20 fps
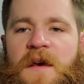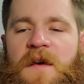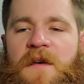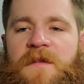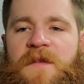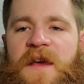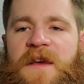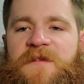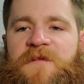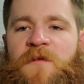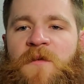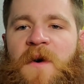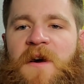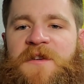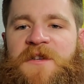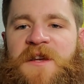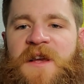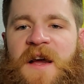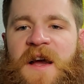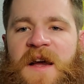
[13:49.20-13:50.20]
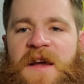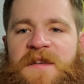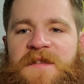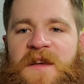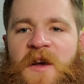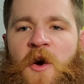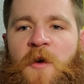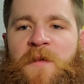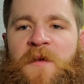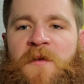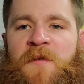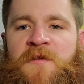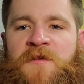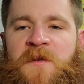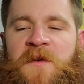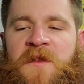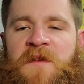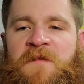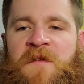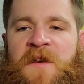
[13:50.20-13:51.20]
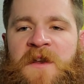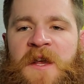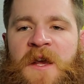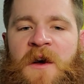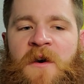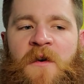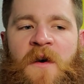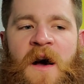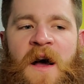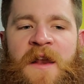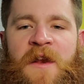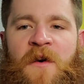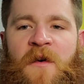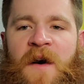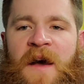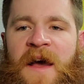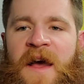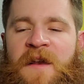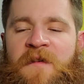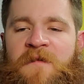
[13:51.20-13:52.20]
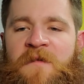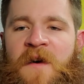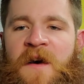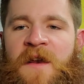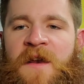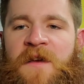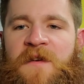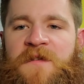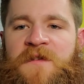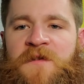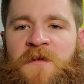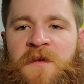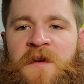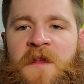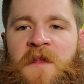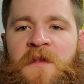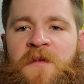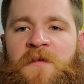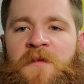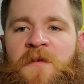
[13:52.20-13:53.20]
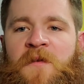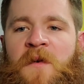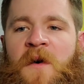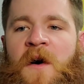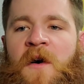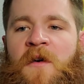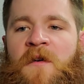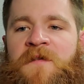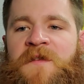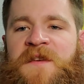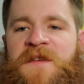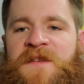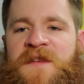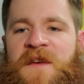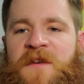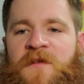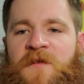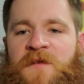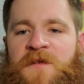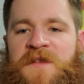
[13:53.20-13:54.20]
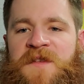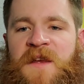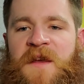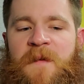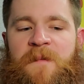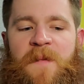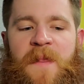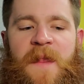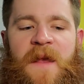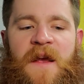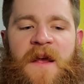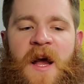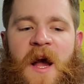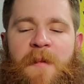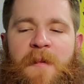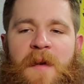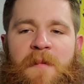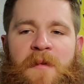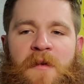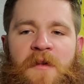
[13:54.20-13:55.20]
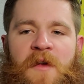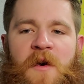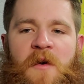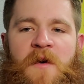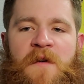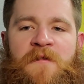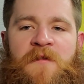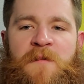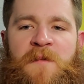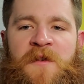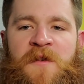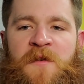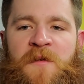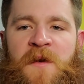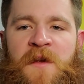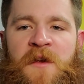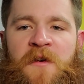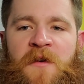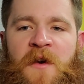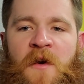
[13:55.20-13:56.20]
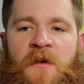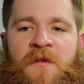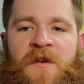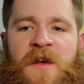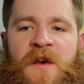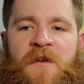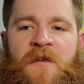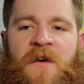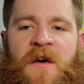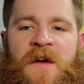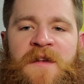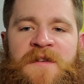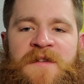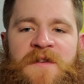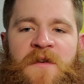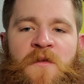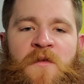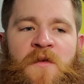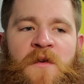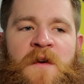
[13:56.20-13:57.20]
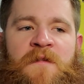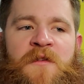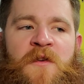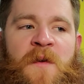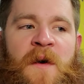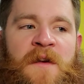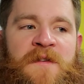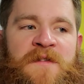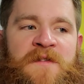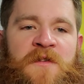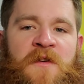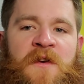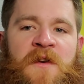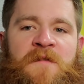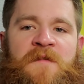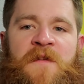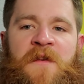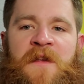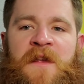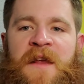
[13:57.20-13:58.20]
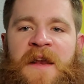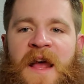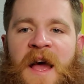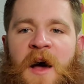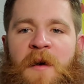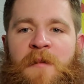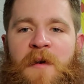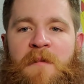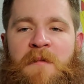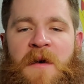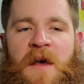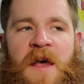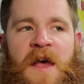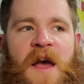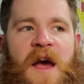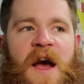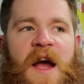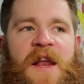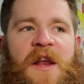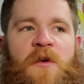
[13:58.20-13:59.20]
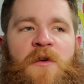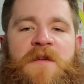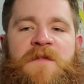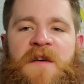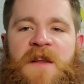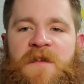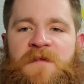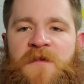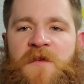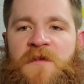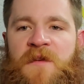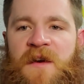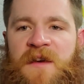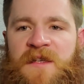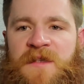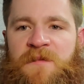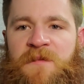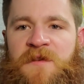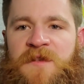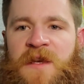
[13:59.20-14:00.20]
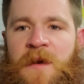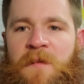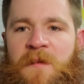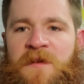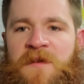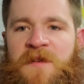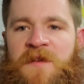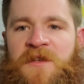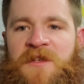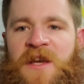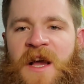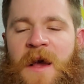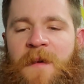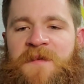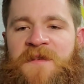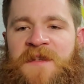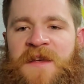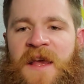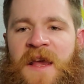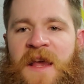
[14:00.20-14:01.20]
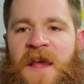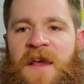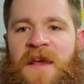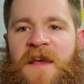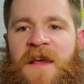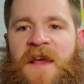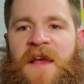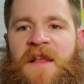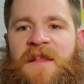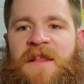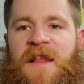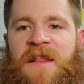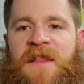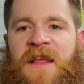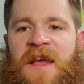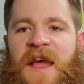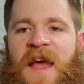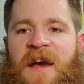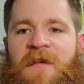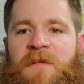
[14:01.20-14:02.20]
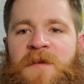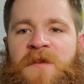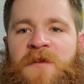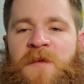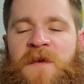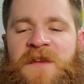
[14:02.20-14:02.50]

Thanks for watching, guys. I hope you enjoyed the video. I know I had fun sorting through all of these nickels. Comment below if you've been doing your own nickel hunts or if you had started filling an album. I know we've had a few customers come into the shop saying that they have been doing